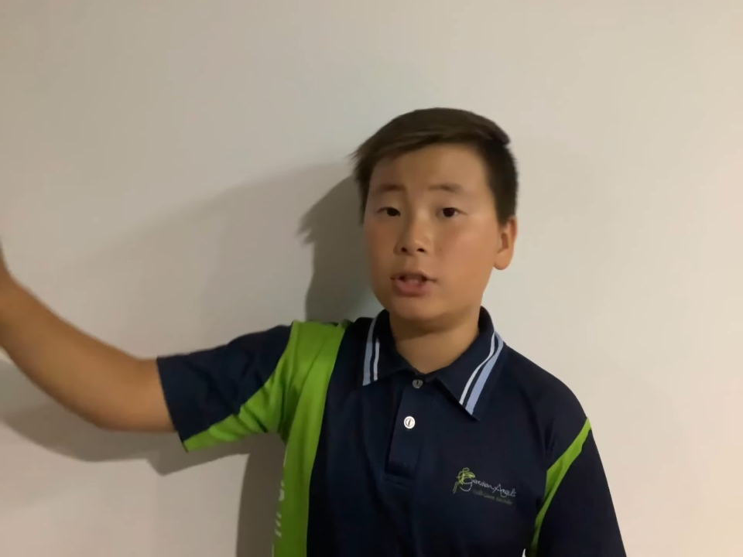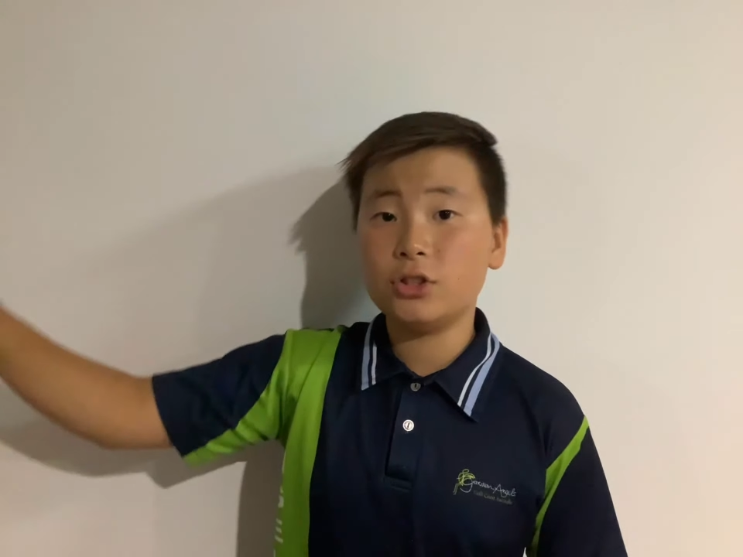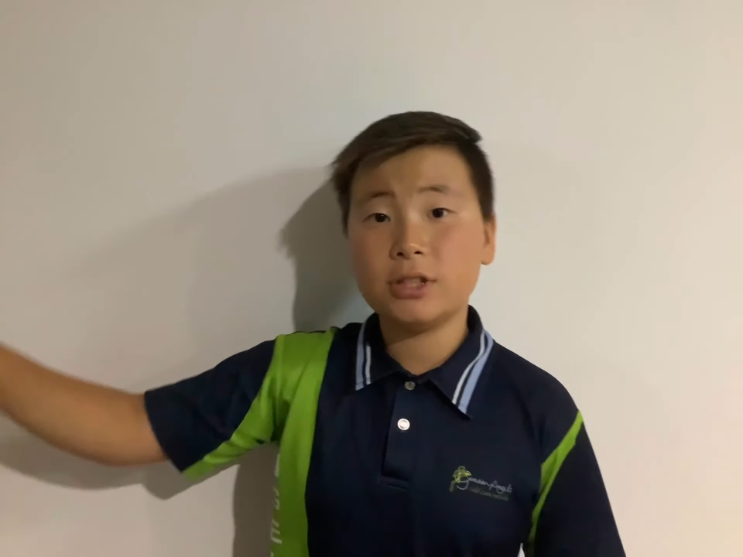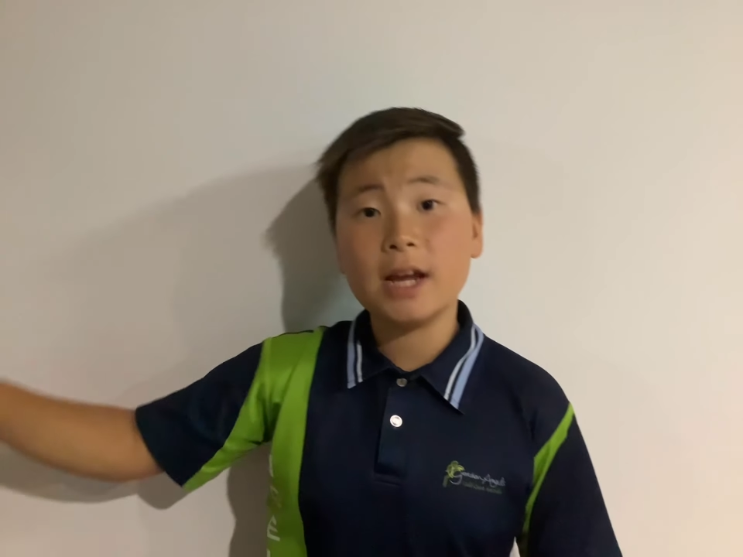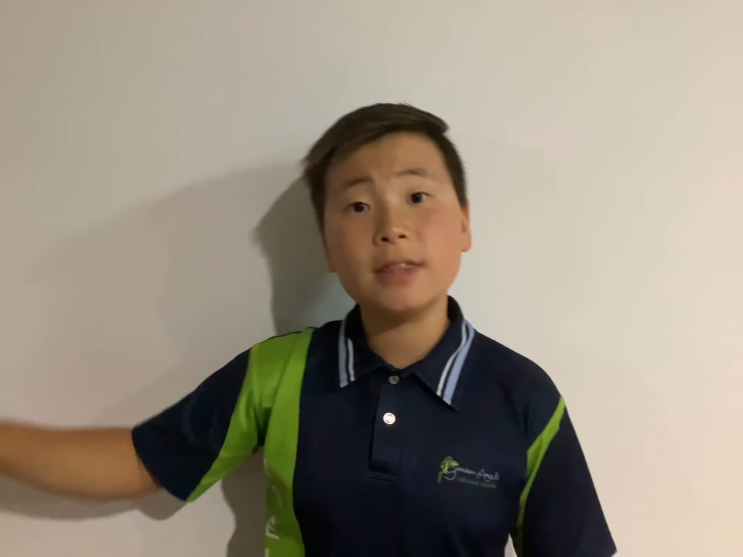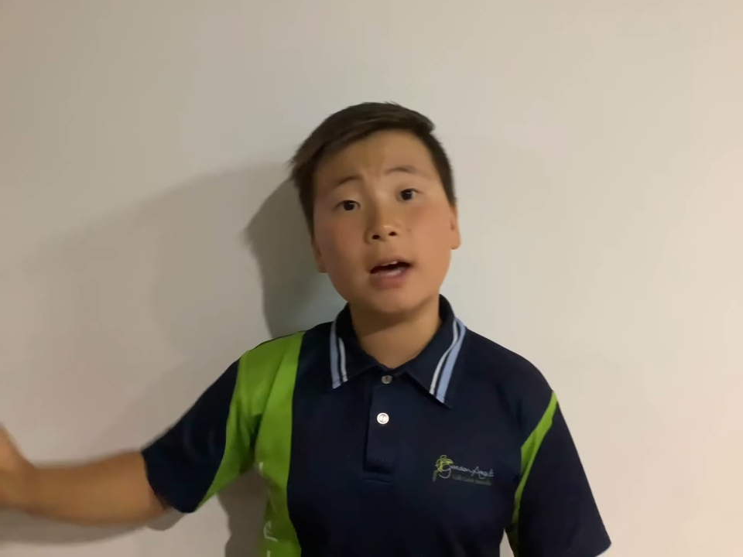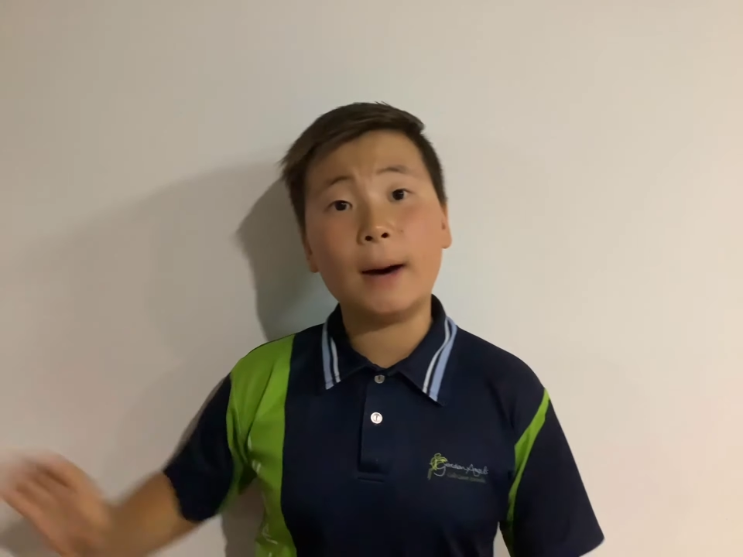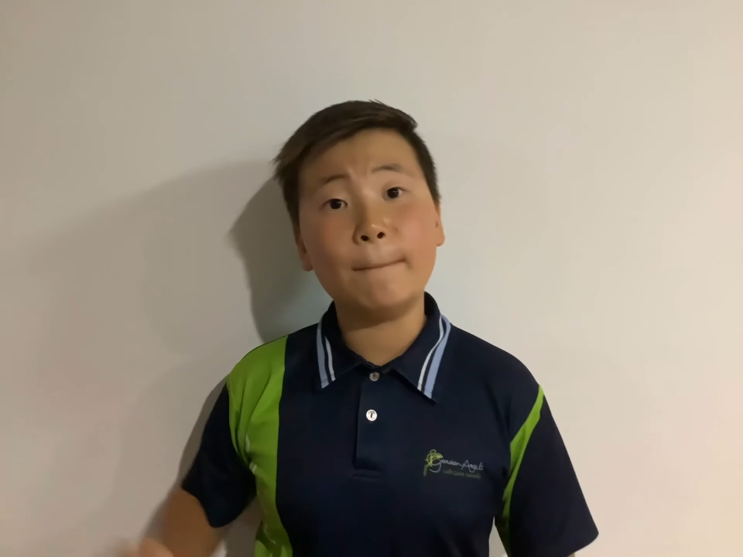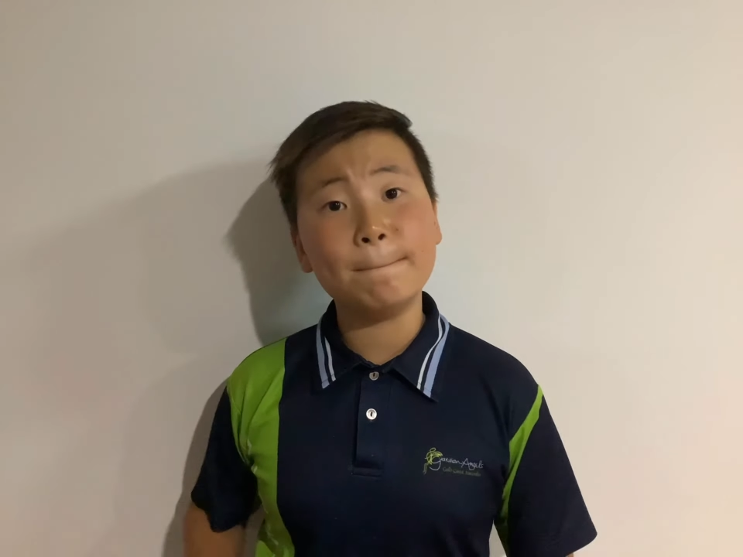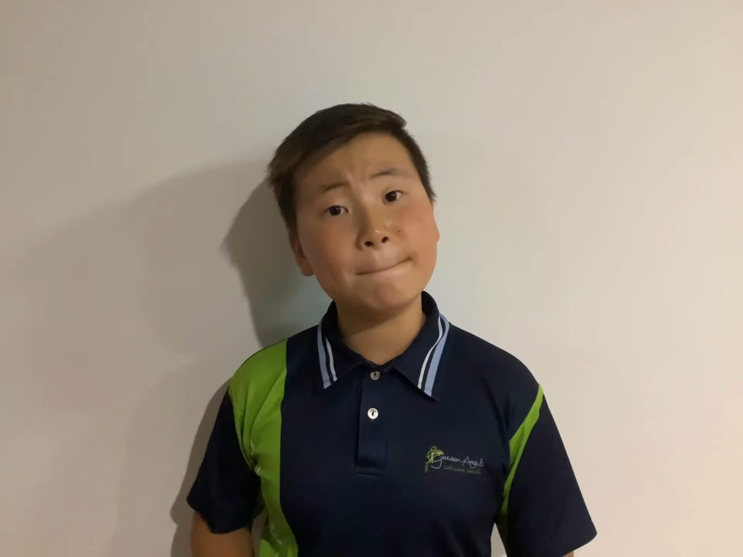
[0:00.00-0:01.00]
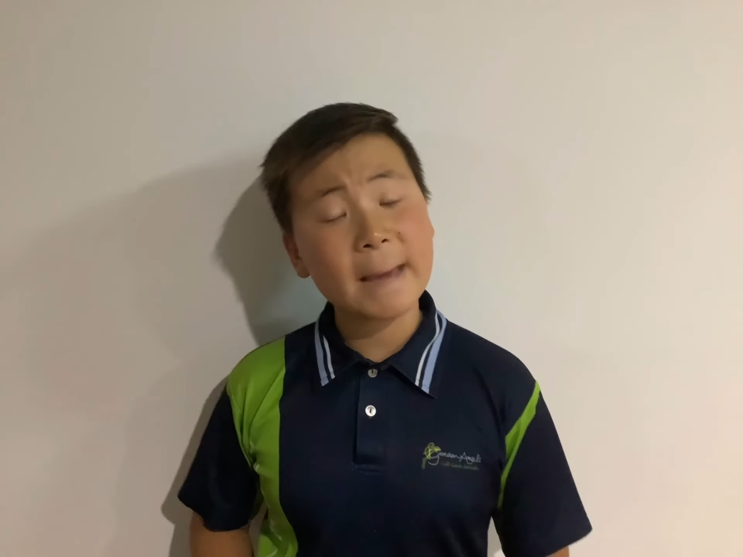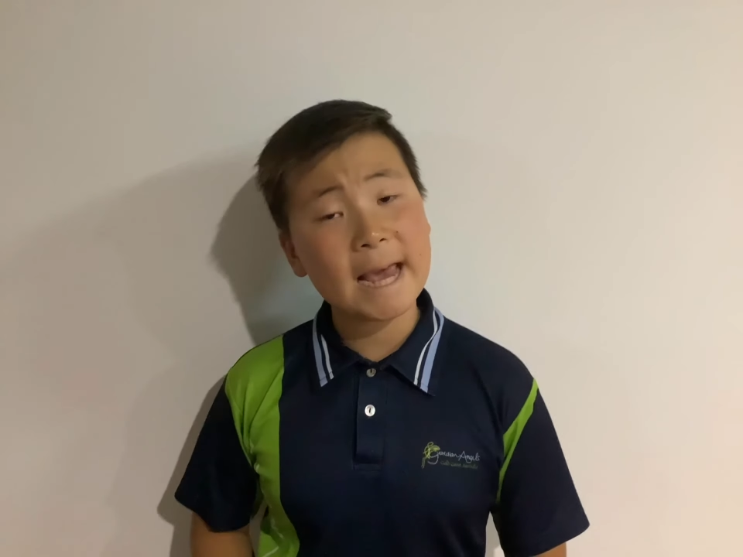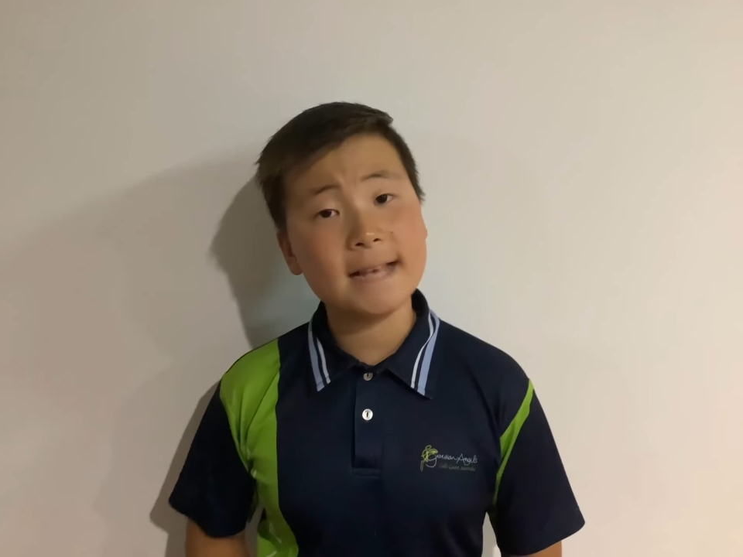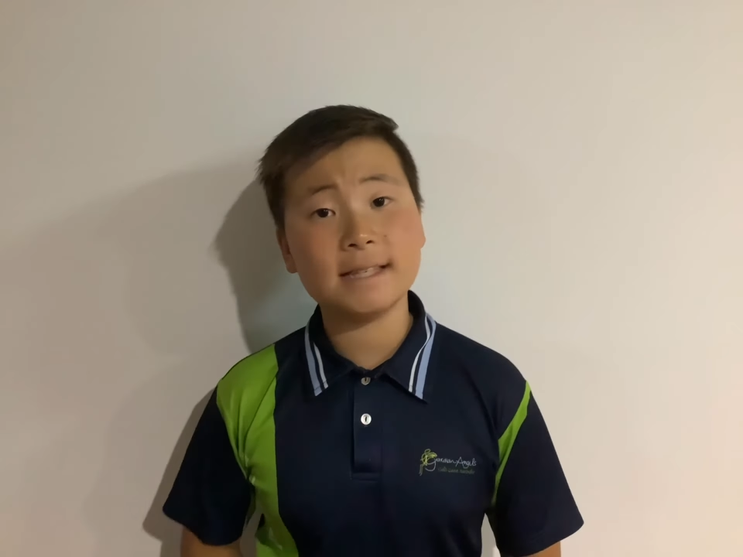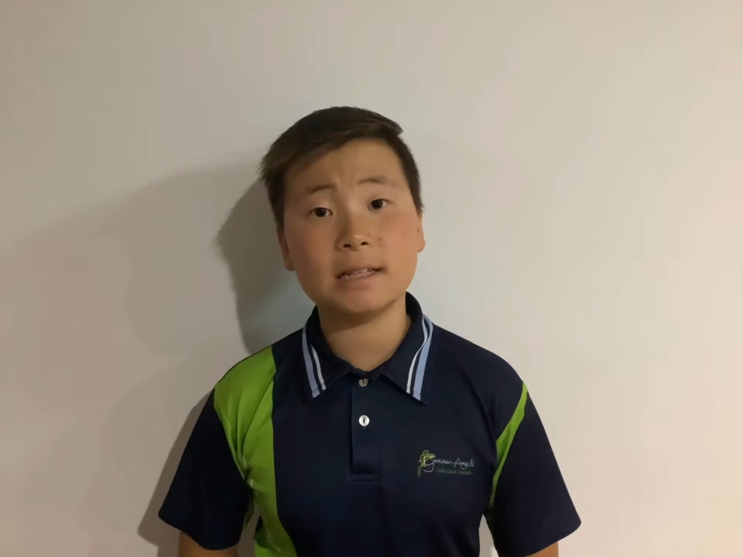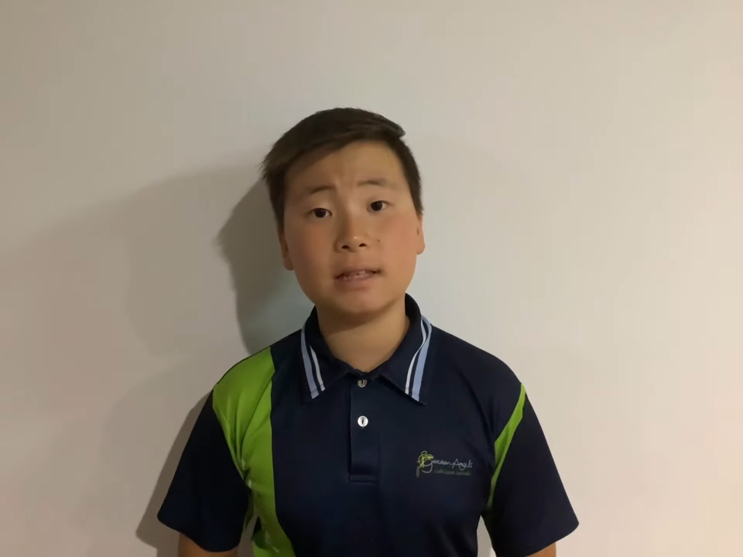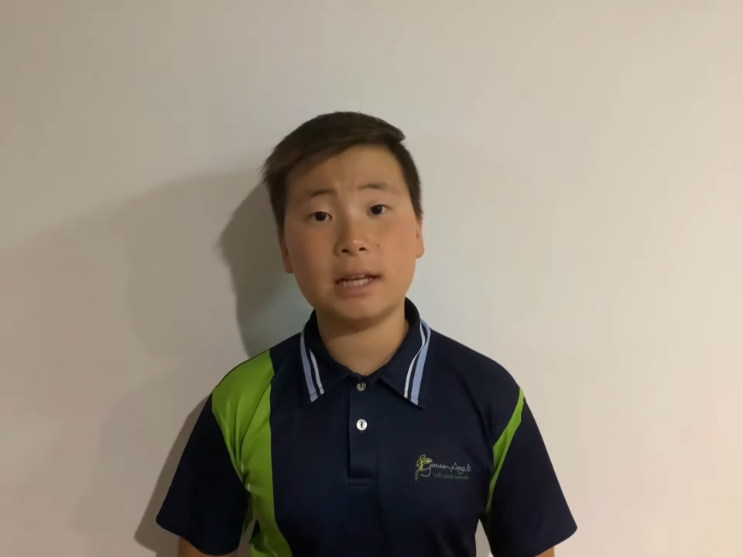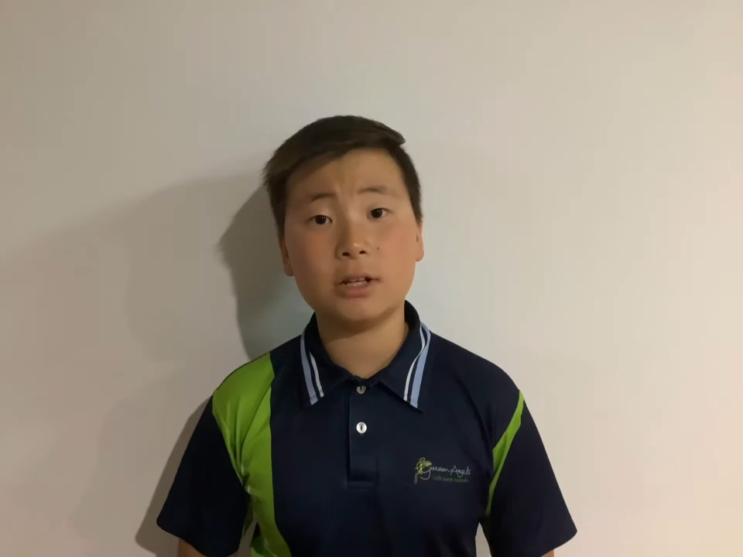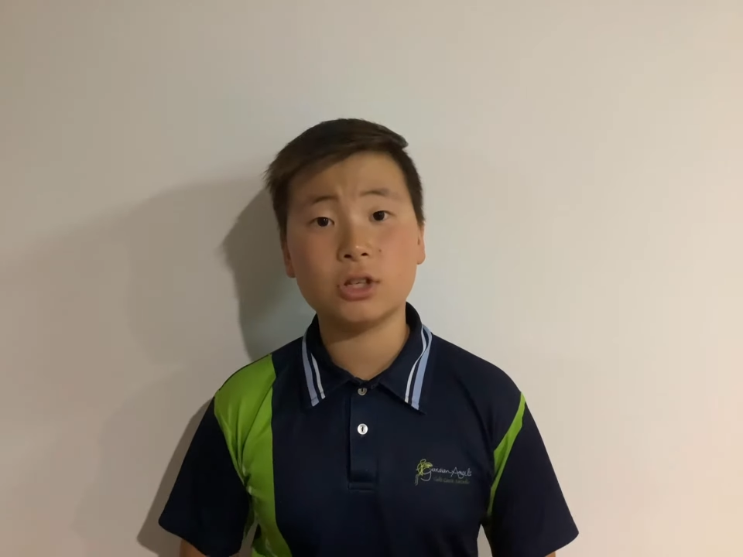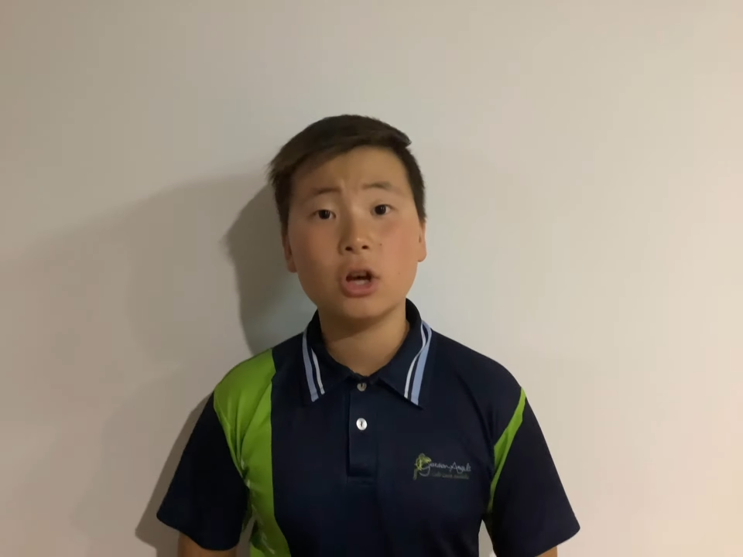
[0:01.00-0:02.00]
seeing the amazing
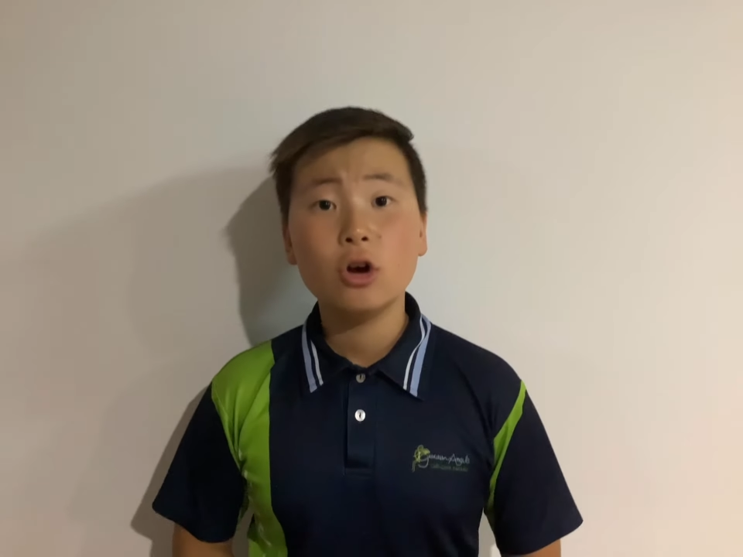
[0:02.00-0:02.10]
leaders